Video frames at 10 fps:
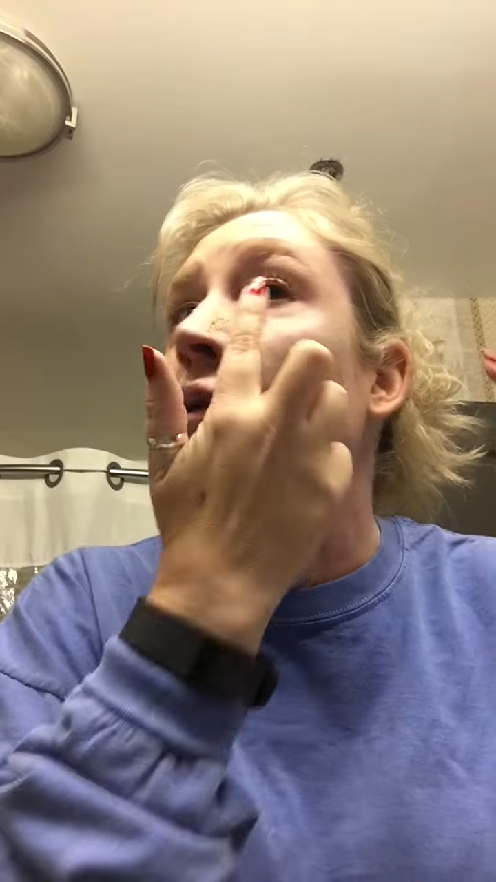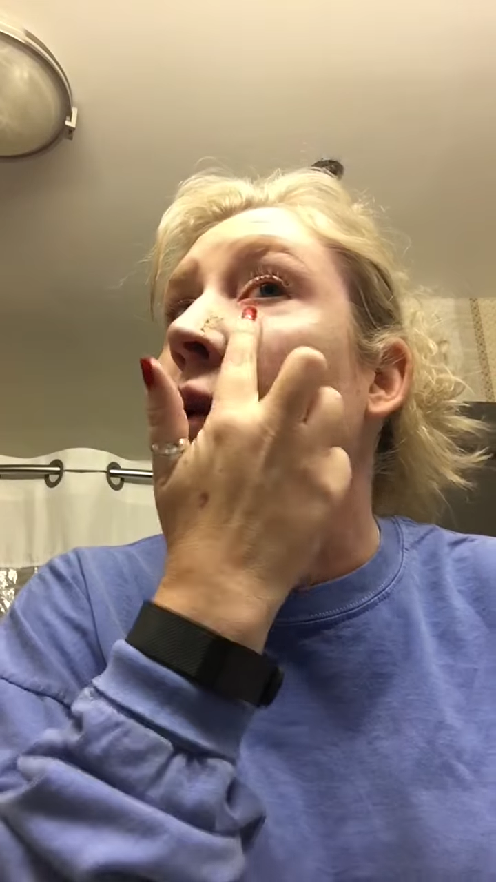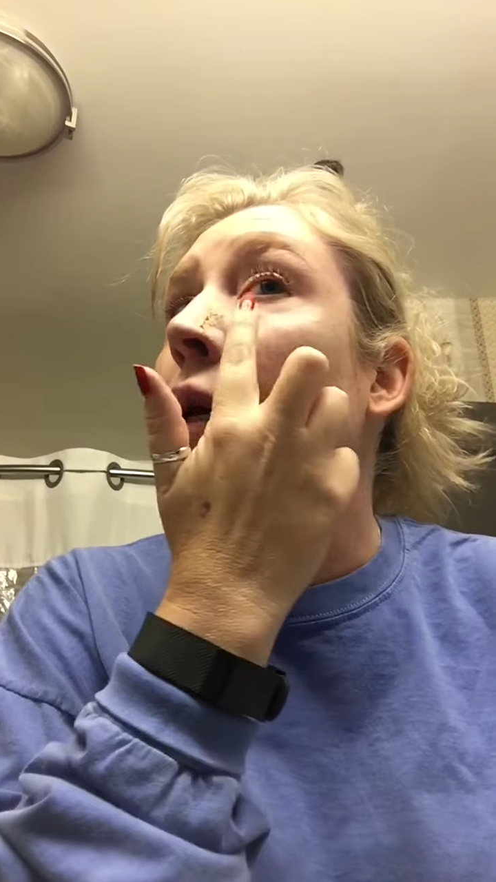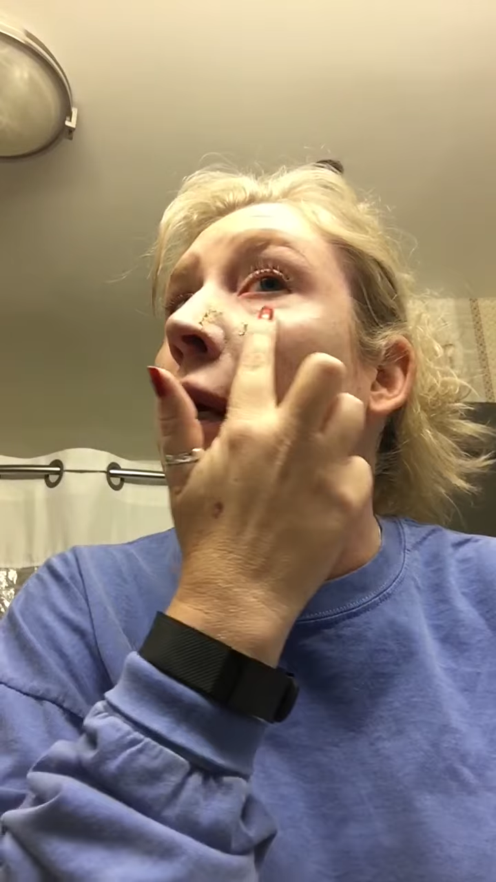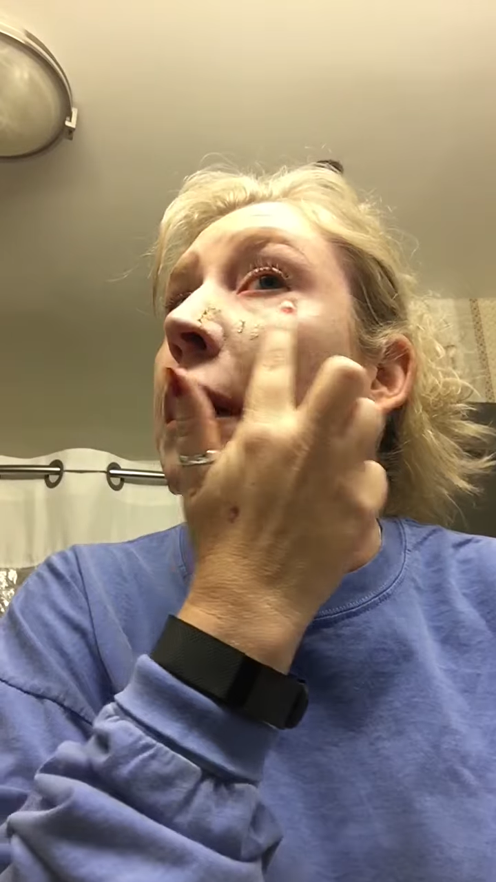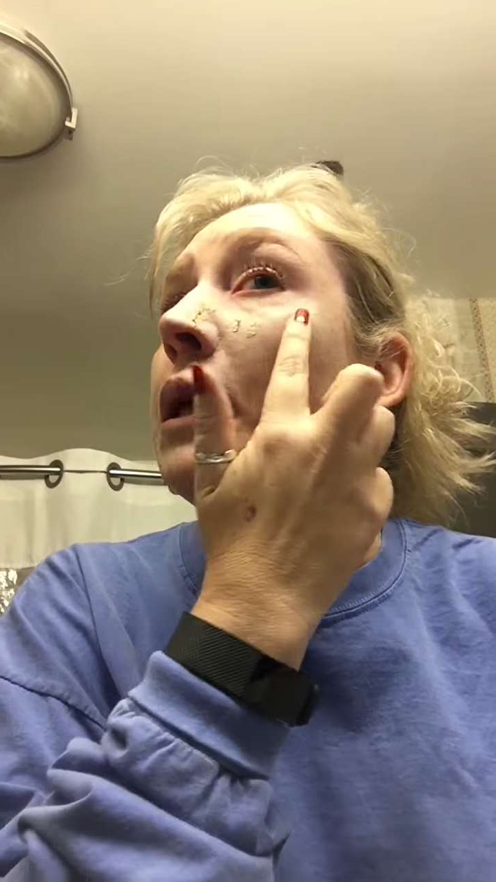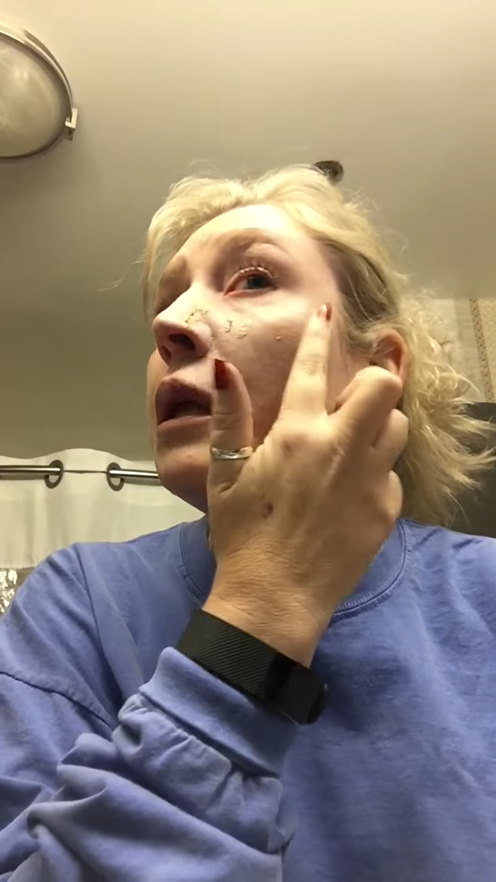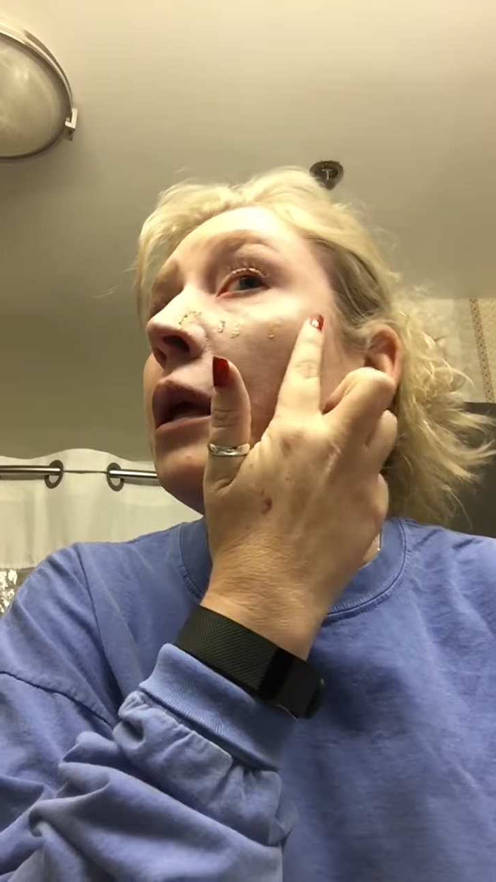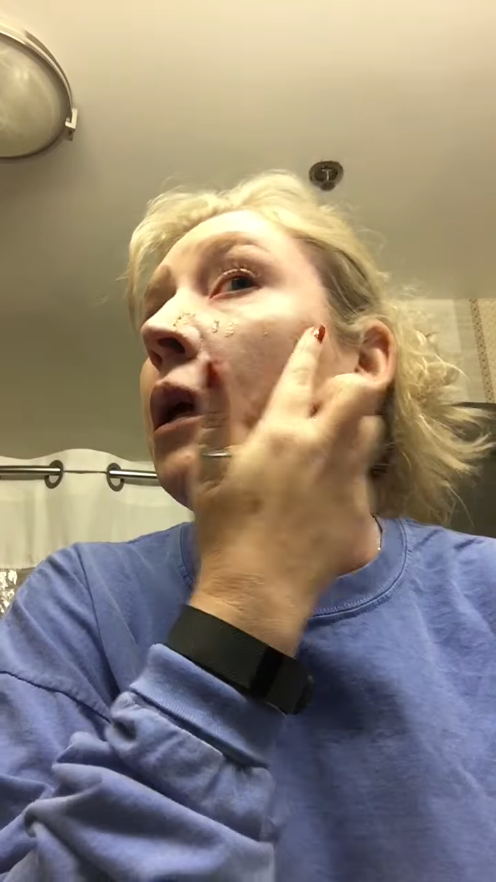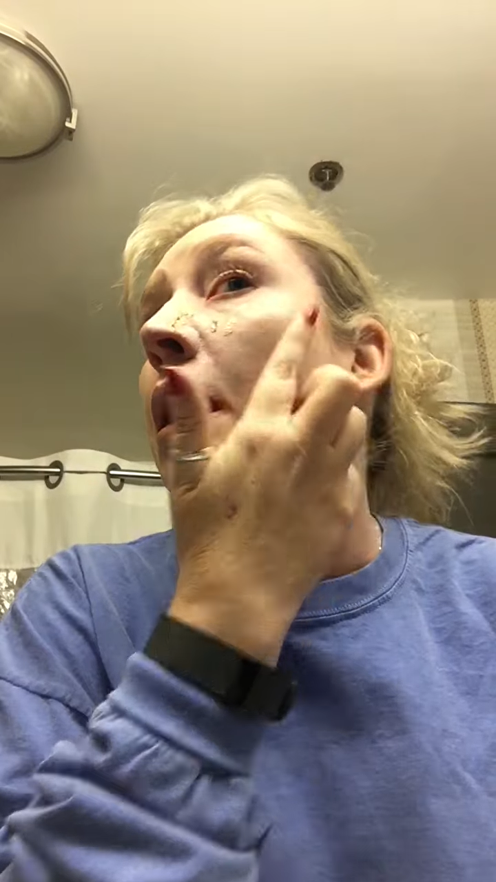for
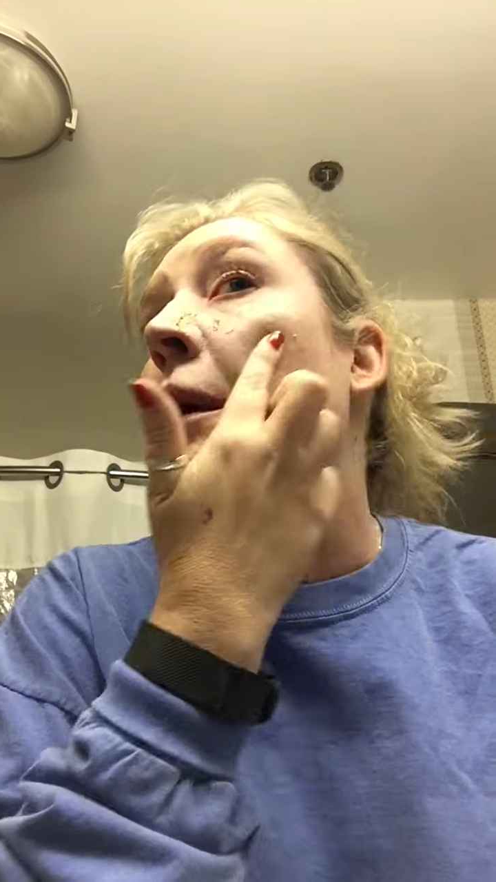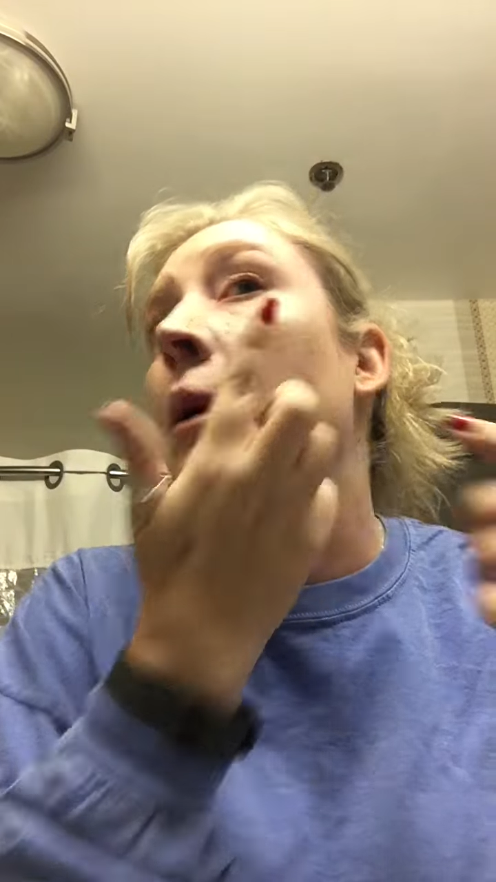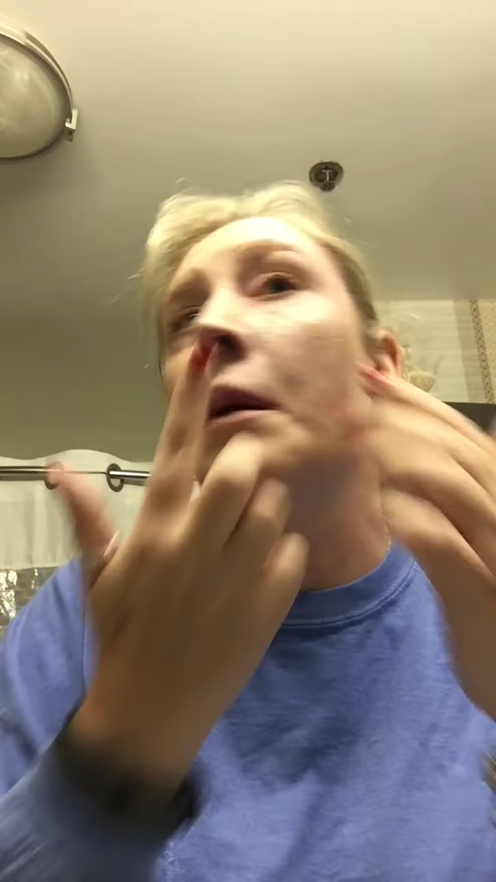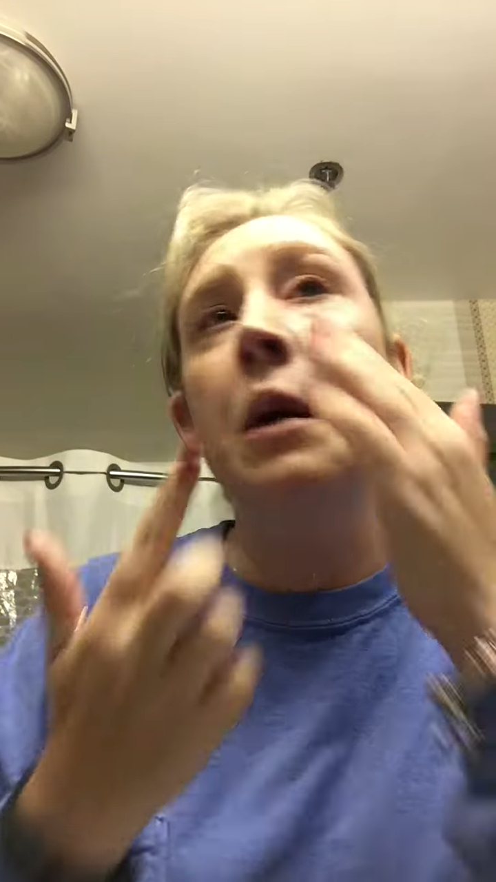anything yet.